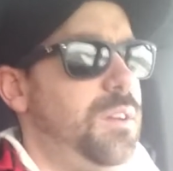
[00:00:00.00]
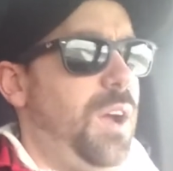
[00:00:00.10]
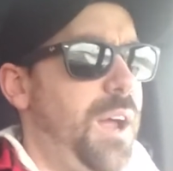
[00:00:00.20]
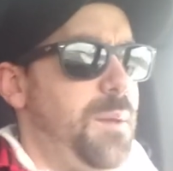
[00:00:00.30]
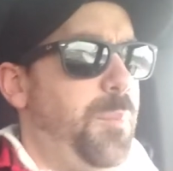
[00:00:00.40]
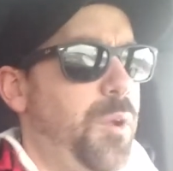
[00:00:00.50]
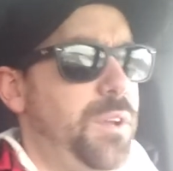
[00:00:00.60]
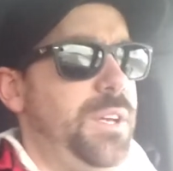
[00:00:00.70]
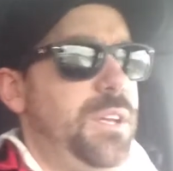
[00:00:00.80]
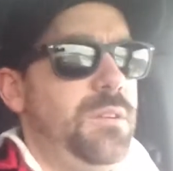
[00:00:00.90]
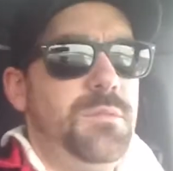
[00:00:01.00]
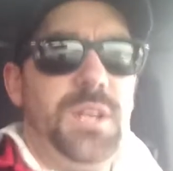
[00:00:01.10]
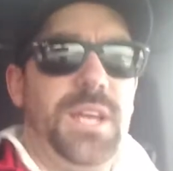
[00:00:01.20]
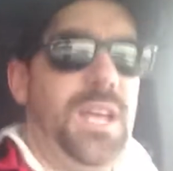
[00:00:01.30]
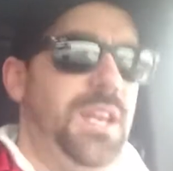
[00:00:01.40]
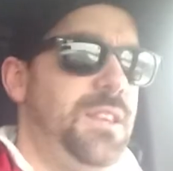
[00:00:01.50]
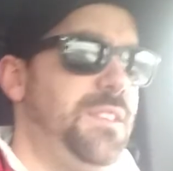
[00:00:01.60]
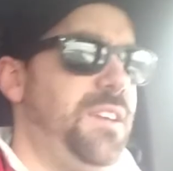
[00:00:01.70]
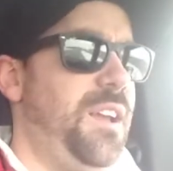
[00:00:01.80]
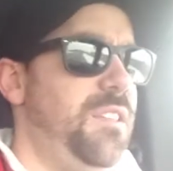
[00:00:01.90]
kind of pulling you, like hitting the
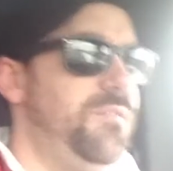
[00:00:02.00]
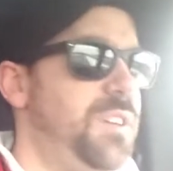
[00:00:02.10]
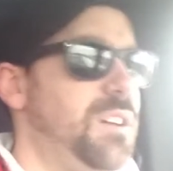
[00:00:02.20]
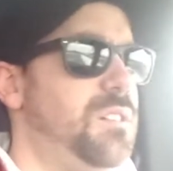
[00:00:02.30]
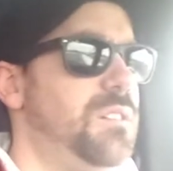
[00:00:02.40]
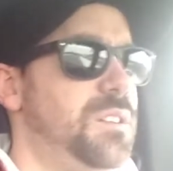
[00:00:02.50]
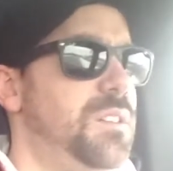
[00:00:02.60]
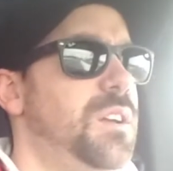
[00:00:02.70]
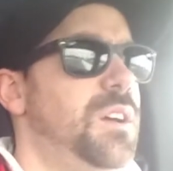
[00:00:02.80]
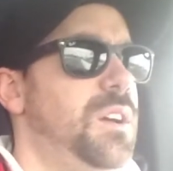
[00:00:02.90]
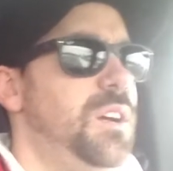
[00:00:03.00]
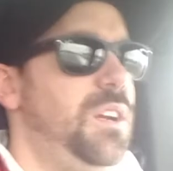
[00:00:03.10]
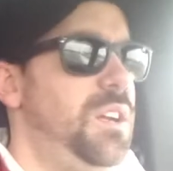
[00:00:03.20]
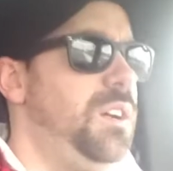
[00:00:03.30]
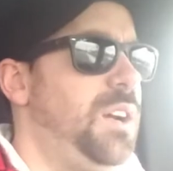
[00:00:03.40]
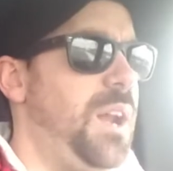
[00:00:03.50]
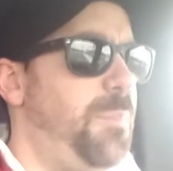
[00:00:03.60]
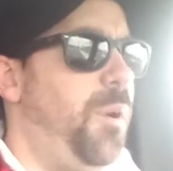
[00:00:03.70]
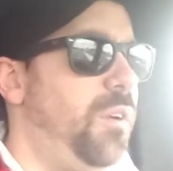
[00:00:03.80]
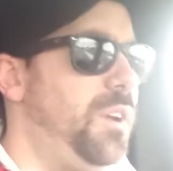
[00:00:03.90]
side of the vehicle and kind of
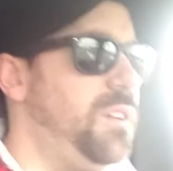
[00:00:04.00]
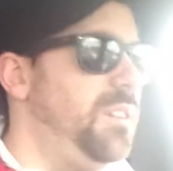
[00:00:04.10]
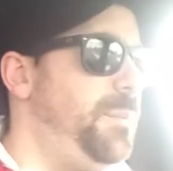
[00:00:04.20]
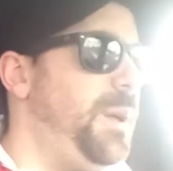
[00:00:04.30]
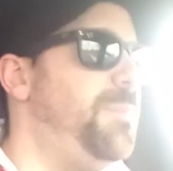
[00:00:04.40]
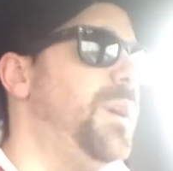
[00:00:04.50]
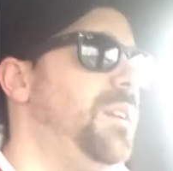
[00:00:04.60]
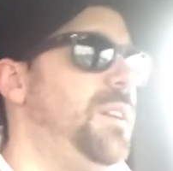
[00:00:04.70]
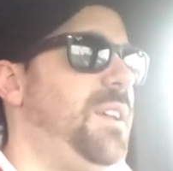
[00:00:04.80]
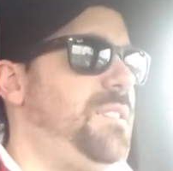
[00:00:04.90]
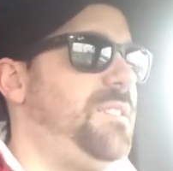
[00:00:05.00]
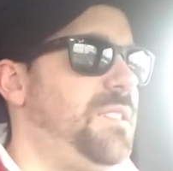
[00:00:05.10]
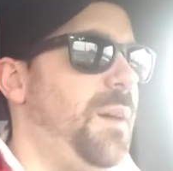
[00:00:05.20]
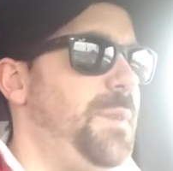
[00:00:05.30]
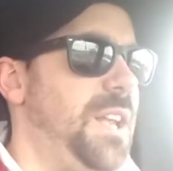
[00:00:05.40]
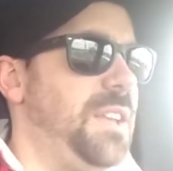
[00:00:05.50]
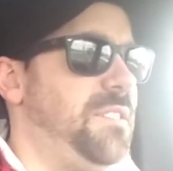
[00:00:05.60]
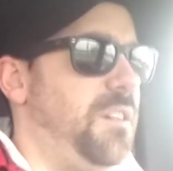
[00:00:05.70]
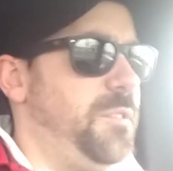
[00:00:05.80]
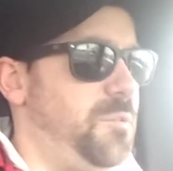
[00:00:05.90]
pulling a little bit, but that's
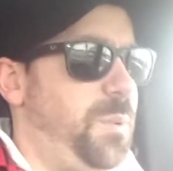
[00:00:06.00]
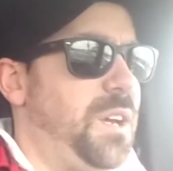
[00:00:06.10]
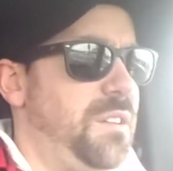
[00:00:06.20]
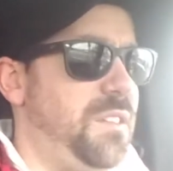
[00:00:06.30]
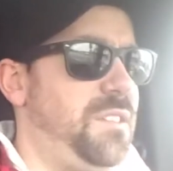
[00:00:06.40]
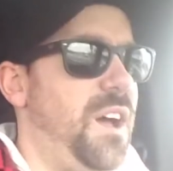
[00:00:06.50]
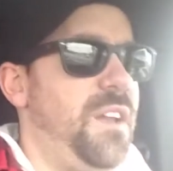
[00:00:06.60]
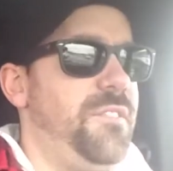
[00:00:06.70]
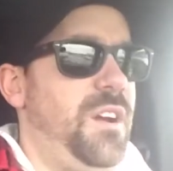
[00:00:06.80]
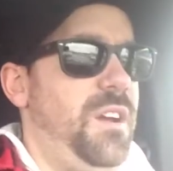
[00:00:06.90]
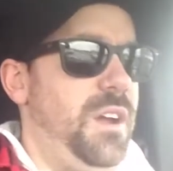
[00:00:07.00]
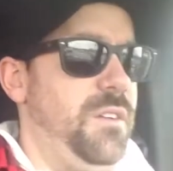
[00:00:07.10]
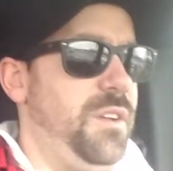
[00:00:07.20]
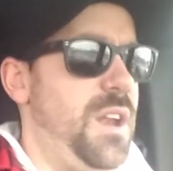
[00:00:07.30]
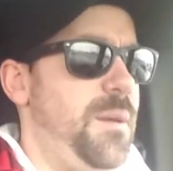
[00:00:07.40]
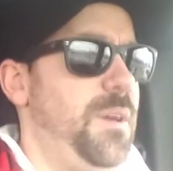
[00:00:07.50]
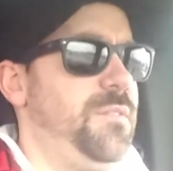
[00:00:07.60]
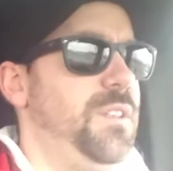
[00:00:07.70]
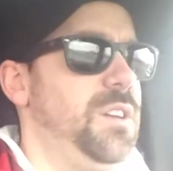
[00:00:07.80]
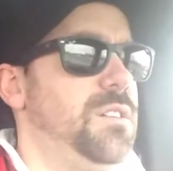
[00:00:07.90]
all just because it's not a very aerodynamic
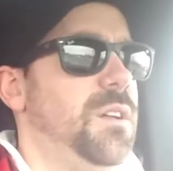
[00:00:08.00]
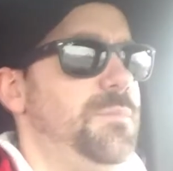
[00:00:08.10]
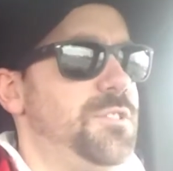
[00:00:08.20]
vehicle. I'm